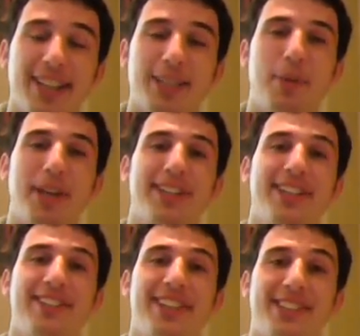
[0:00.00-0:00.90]

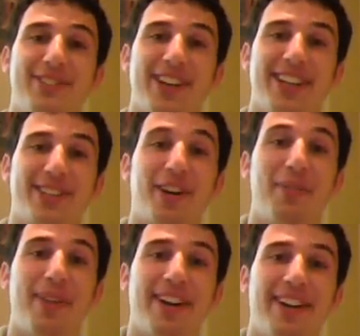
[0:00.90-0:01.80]
especially during Sfiras
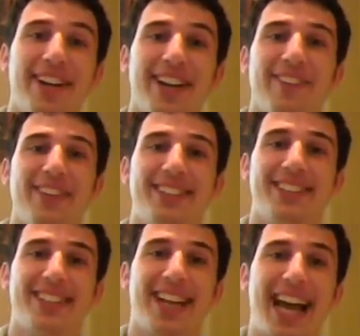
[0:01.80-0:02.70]
Omer, which is
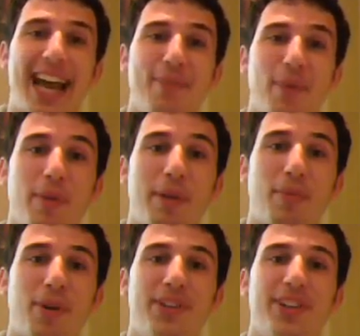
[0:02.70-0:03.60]
the time when we
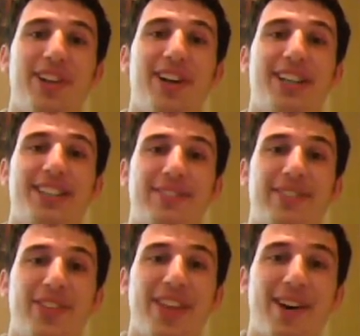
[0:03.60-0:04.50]
mourn the loss of
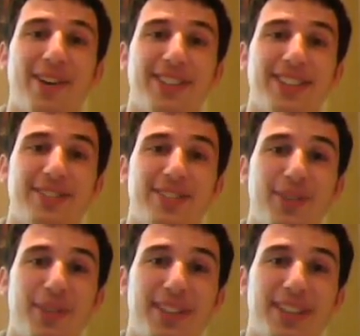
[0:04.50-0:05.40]
the thousands of
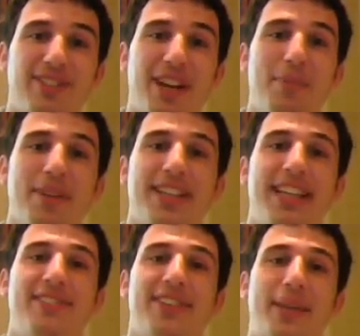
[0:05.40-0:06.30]
students of Rabbi
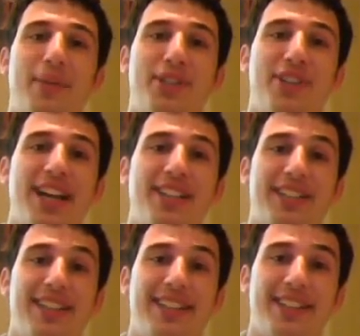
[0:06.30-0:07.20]
Akiva that were
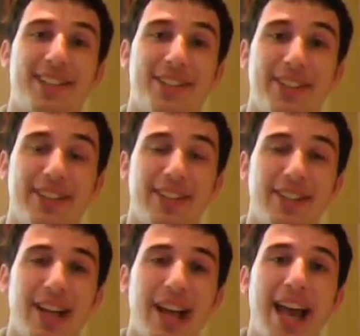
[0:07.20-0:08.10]
tragically killed.
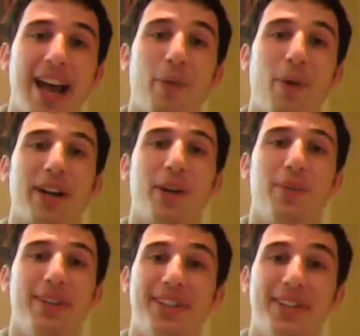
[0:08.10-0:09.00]
What
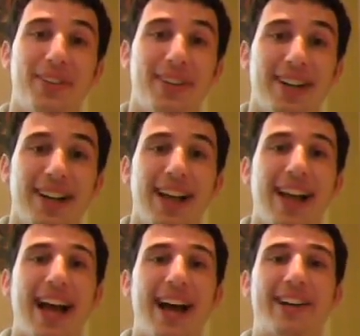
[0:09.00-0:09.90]
can we do?
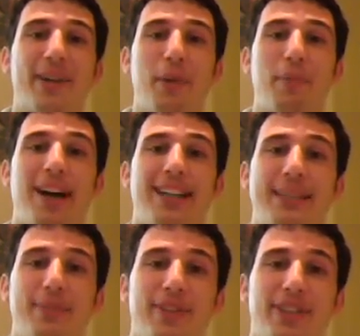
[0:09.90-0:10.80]
How can we
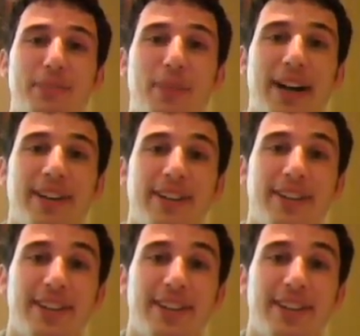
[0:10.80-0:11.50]
possibly respond?